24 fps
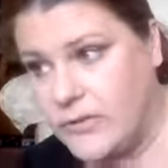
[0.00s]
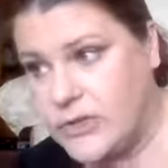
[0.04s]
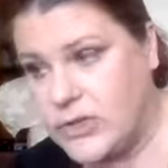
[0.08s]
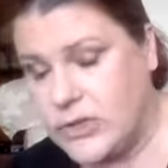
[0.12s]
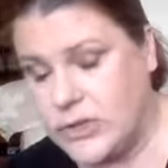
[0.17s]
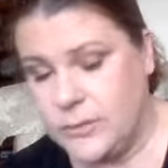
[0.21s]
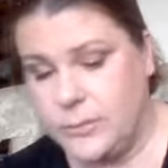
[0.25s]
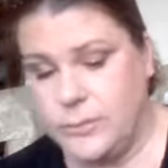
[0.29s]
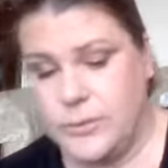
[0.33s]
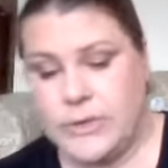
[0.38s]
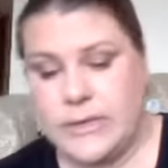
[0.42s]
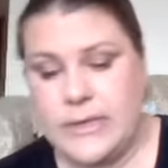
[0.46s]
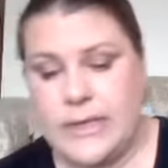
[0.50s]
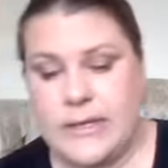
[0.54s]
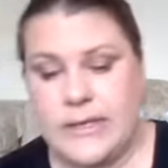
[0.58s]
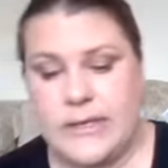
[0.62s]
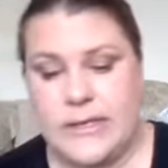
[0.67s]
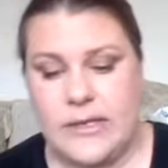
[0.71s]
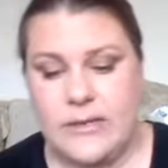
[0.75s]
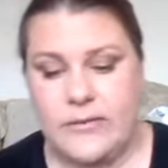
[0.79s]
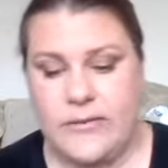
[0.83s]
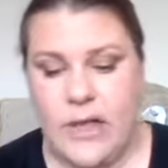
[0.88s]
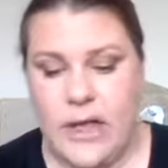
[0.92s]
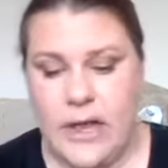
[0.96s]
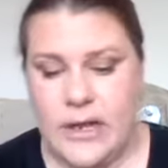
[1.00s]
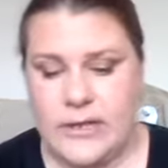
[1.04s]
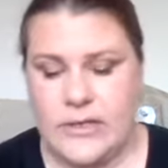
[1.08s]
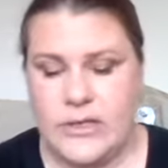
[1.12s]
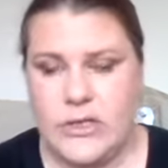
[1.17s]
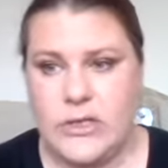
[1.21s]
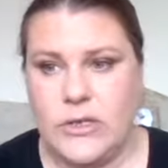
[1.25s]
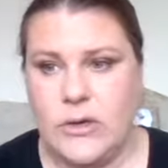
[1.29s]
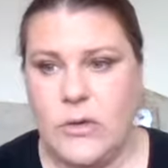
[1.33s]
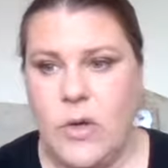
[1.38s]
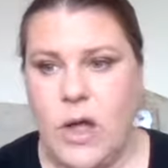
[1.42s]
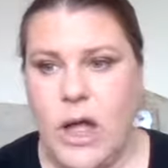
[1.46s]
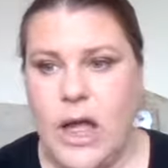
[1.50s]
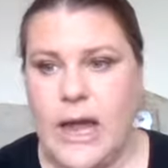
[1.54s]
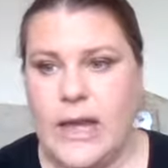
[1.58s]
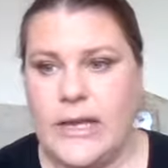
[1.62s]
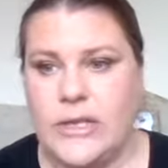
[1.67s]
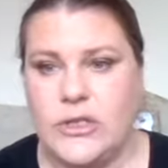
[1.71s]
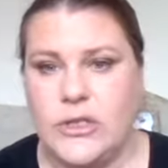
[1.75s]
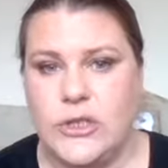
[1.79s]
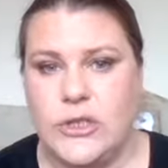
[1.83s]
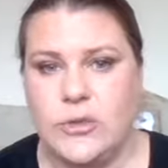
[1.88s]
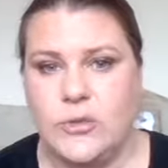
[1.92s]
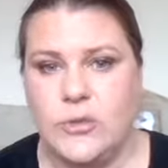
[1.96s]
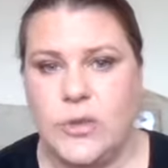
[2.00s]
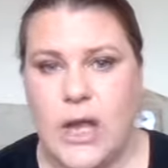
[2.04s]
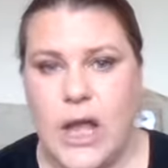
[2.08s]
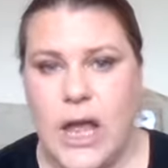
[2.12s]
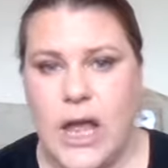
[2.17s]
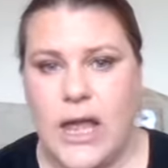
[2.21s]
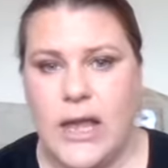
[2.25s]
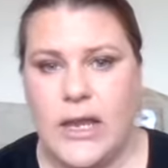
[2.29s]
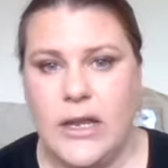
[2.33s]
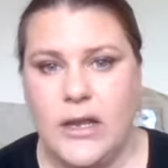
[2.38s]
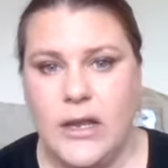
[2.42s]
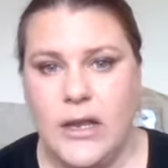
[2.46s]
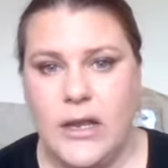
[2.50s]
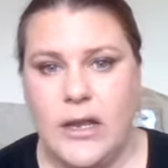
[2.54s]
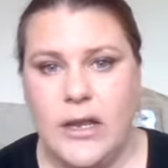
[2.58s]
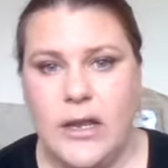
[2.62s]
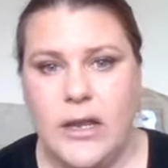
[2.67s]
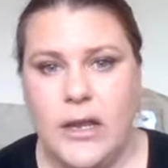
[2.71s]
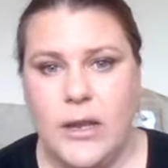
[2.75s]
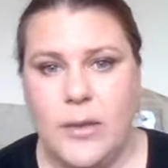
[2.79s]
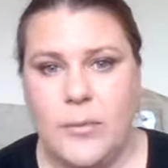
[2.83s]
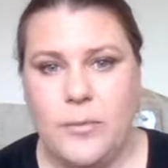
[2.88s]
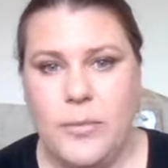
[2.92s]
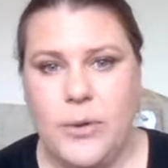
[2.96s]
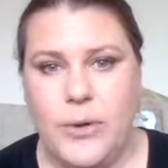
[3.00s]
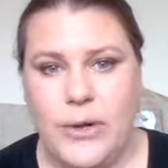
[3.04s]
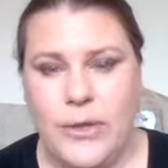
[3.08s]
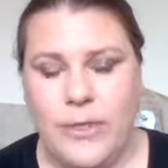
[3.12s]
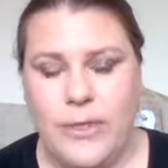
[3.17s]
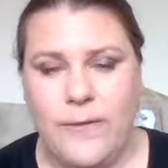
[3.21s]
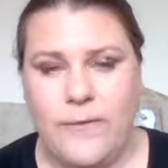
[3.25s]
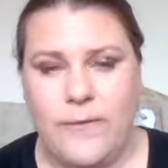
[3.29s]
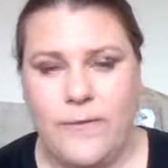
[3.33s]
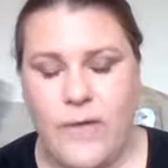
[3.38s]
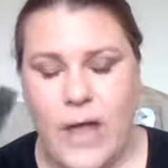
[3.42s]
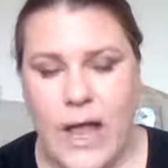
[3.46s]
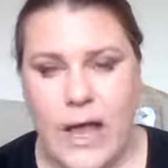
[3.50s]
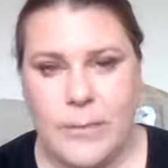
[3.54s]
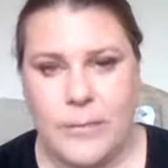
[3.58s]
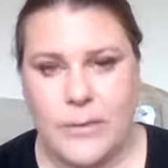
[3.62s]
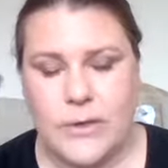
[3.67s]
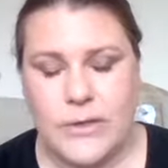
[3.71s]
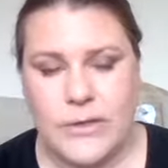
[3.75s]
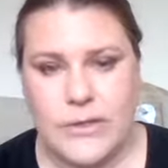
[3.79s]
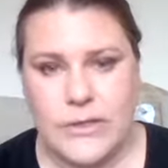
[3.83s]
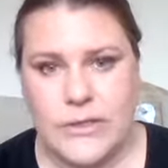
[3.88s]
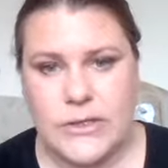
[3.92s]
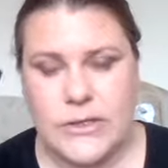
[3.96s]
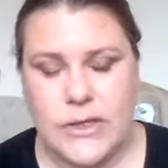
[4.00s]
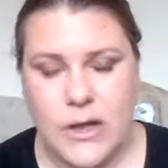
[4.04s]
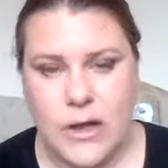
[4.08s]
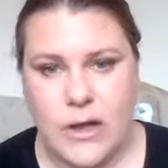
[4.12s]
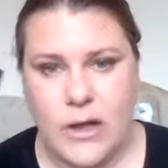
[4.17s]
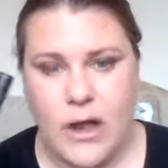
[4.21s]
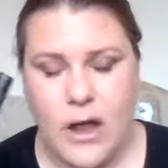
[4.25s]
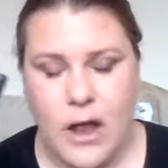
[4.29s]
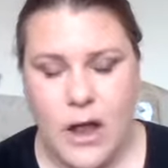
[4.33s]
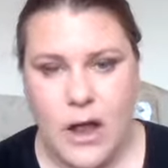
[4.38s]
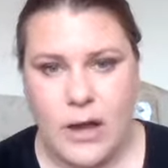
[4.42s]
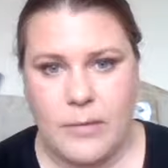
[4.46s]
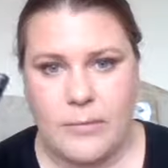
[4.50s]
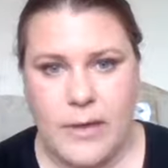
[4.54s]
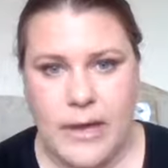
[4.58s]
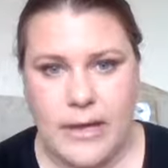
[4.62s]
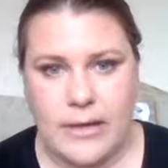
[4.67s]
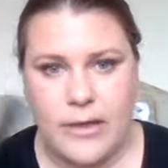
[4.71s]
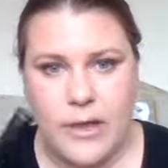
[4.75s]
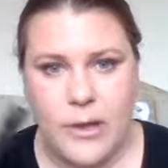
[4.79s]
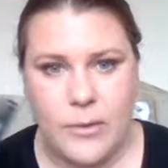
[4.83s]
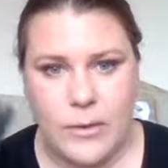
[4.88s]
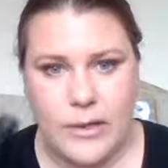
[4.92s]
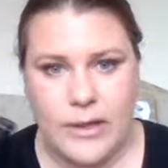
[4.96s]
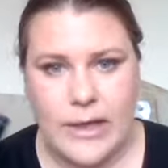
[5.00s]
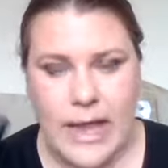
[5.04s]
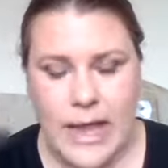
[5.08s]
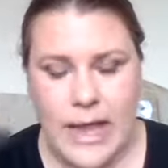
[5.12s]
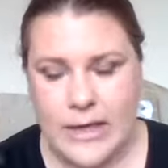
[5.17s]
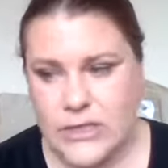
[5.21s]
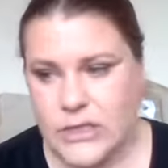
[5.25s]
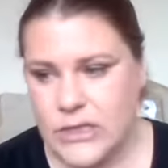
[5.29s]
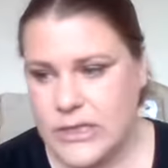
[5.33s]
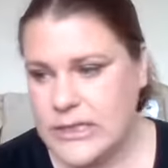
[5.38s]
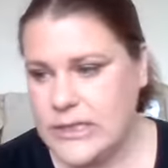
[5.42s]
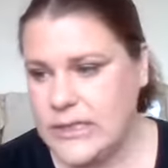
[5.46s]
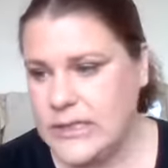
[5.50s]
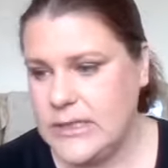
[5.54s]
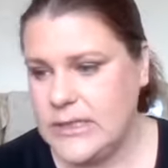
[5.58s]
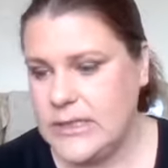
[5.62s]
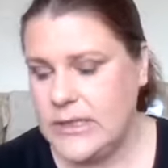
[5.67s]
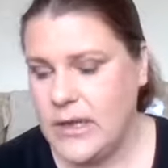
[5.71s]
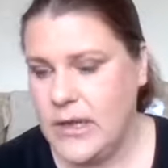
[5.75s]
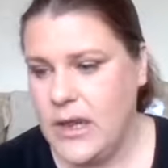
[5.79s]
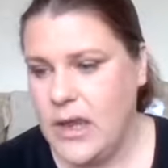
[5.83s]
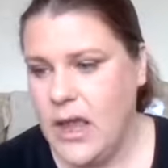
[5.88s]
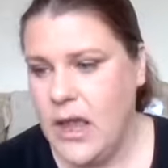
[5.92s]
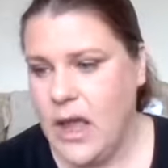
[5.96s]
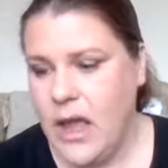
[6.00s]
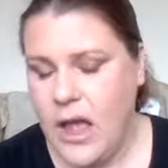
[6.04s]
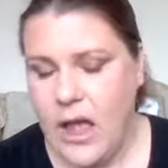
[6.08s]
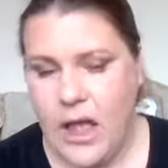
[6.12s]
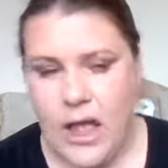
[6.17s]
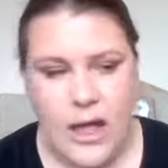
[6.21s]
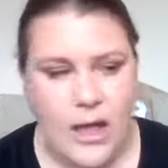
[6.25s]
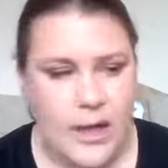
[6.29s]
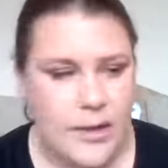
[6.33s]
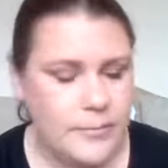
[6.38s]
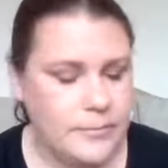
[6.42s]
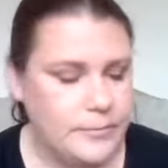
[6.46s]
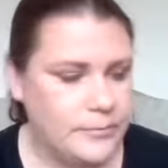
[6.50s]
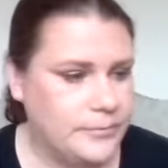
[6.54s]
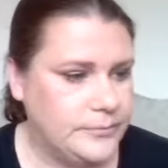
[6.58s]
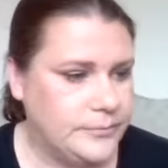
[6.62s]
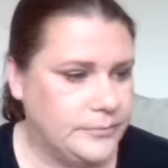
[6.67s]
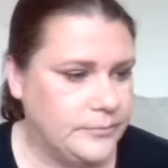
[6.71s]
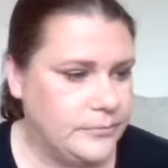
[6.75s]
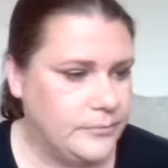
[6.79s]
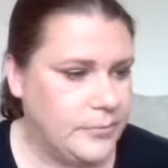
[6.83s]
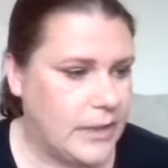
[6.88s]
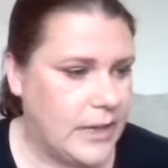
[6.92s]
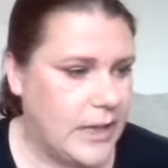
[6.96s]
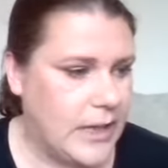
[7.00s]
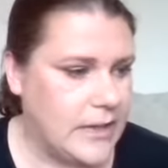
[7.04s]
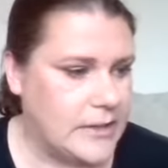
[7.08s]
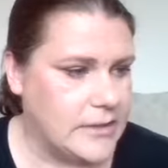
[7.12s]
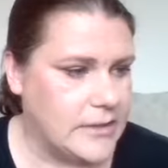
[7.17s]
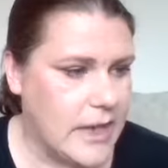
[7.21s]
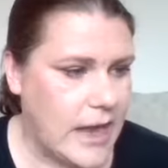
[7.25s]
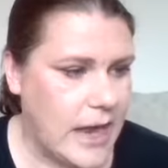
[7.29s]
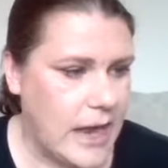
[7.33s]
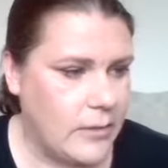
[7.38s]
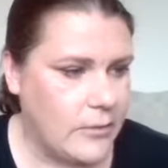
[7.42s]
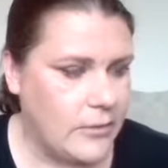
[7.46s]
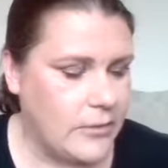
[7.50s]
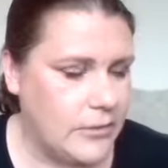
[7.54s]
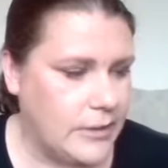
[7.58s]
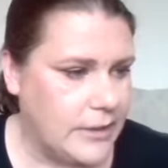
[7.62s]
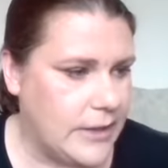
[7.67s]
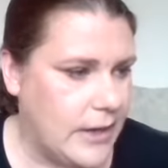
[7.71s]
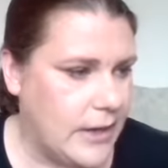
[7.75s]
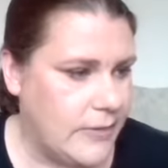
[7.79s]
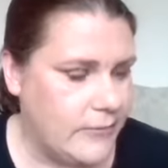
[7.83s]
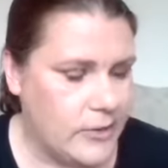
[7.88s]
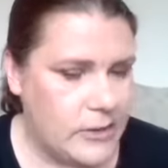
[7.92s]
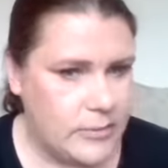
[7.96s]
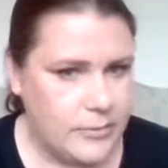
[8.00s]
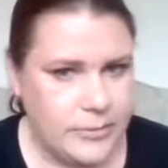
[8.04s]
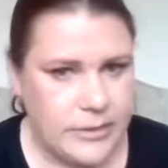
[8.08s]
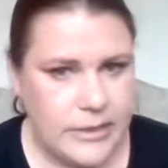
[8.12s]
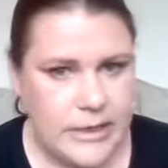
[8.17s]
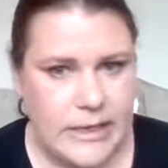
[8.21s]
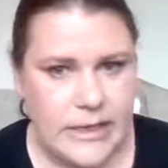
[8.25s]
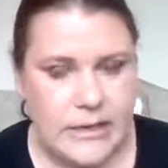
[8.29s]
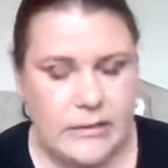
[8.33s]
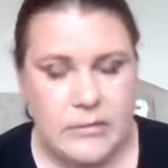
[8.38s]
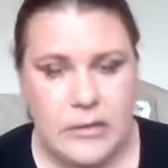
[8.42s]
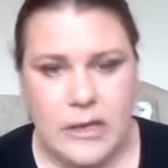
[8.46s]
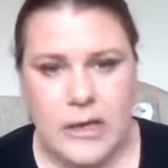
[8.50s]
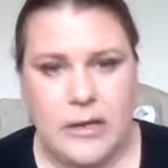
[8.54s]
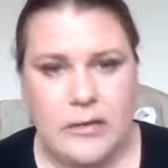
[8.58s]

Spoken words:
super sensitive eyes, so I do not put the fibers on my lower lashes because I will inevitably,